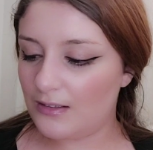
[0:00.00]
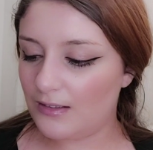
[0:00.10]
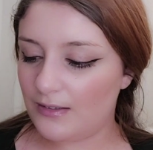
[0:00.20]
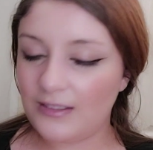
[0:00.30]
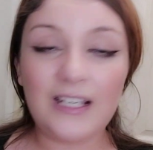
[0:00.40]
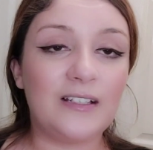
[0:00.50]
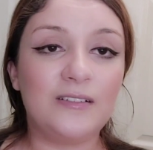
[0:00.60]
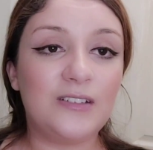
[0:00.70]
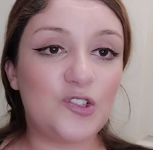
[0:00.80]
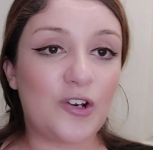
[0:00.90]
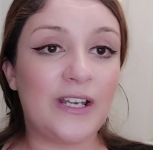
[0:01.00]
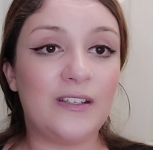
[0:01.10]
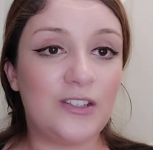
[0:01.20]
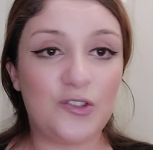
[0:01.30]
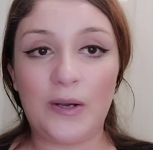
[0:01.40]
yeah, the
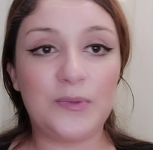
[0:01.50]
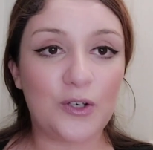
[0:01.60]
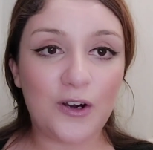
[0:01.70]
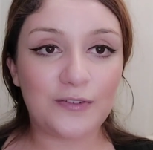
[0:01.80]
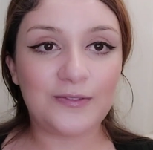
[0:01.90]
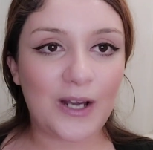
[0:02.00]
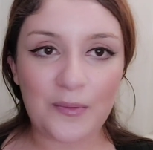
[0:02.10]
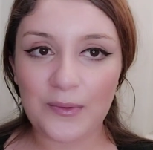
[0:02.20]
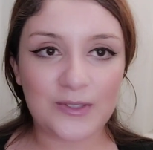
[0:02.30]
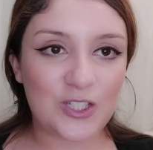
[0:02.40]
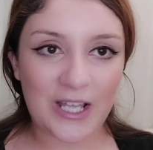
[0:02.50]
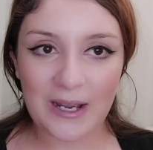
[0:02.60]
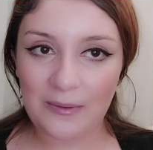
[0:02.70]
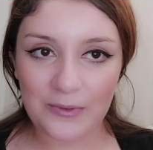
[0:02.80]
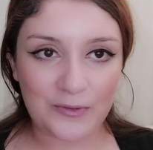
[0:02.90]
tram took off, and we were just like,
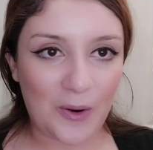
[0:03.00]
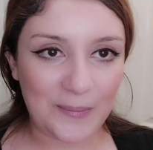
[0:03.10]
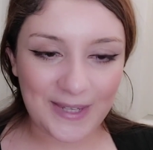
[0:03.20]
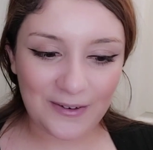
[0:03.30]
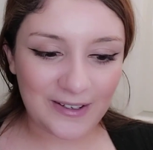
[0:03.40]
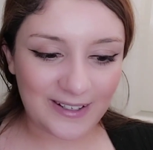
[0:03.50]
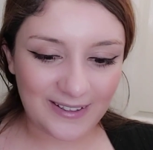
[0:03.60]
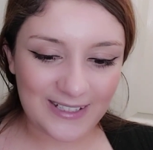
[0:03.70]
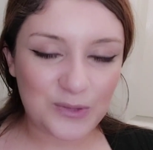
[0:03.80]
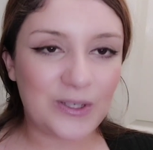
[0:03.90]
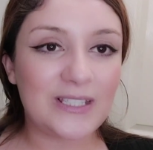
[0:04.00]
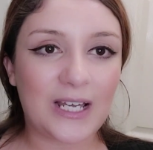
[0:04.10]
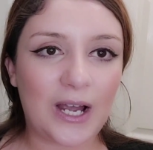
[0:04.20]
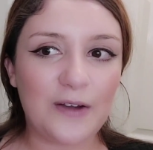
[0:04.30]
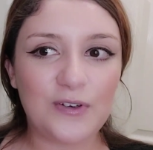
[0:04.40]
we've gone without her. Is what it's like. I
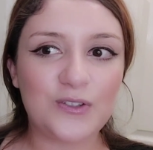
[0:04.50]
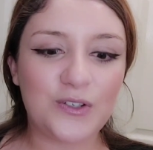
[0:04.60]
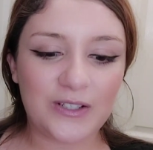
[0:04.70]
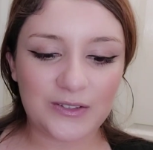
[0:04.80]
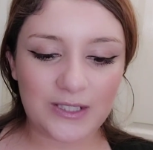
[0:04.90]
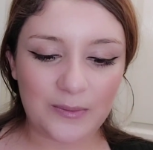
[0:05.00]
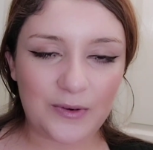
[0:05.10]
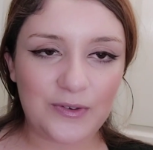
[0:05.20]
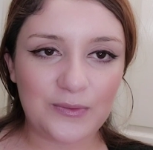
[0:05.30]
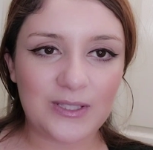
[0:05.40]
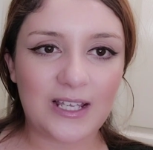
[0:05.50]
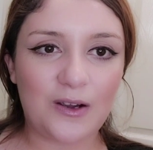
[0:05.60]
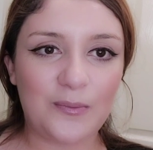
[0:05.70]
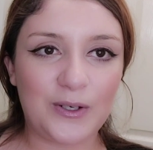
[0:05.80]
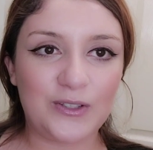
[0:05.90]
felt so guilty, and my friend was like, oh my
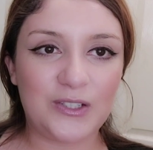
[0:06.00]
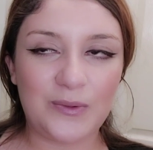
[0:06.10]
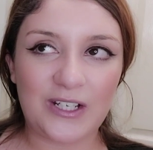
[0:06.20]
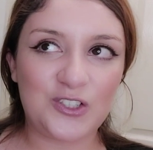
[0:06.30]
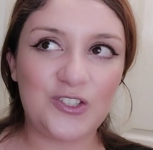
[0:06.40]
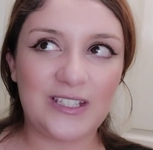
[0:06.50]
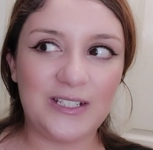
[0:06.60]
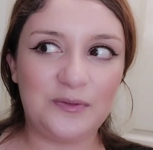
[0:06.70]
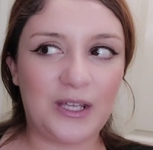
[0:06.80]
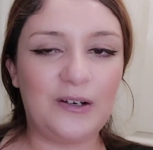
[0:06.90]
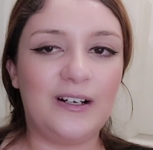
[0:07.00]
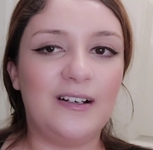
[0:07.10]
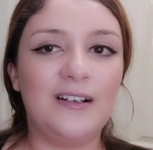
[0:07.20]
god, did we actually just leave without her?